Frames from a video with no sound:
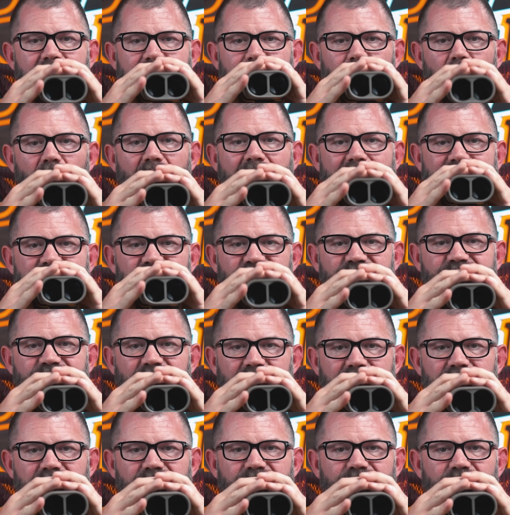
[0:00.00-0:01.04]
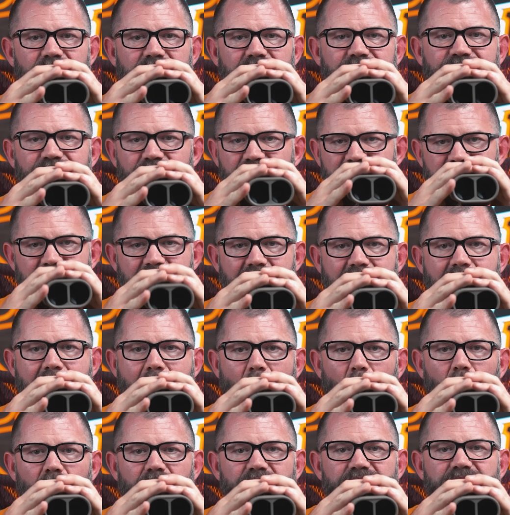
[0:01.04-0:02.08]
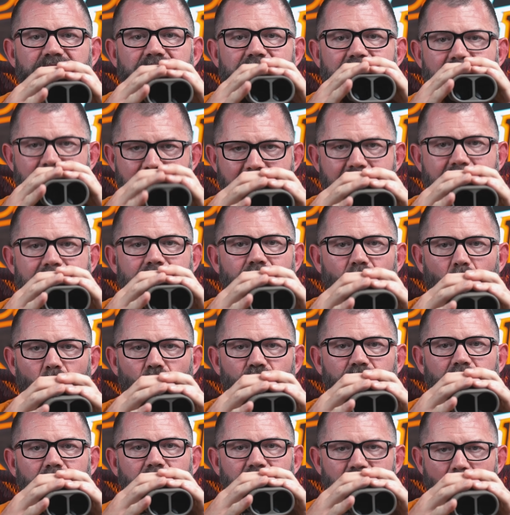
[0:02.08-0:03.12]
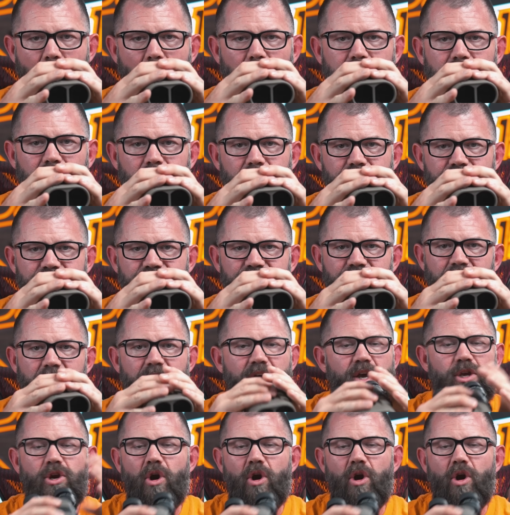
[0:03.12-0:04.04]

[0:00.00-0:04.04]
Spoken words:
and glass effectively for 10 hours hand-holding binoculars.